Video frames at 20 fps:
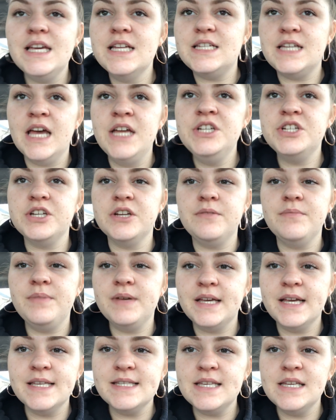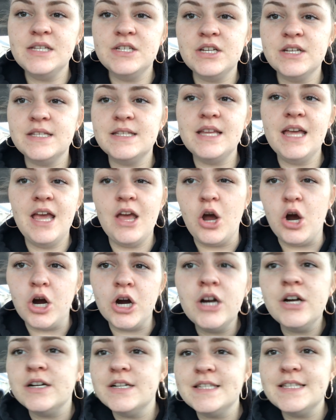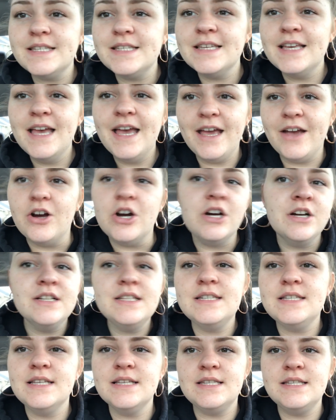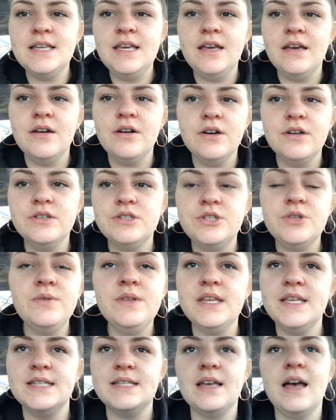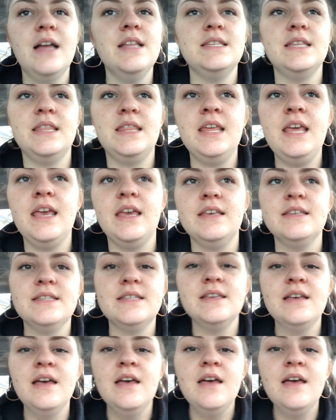attention, because it just, it hurts. It hurts to see her do these kinds of things.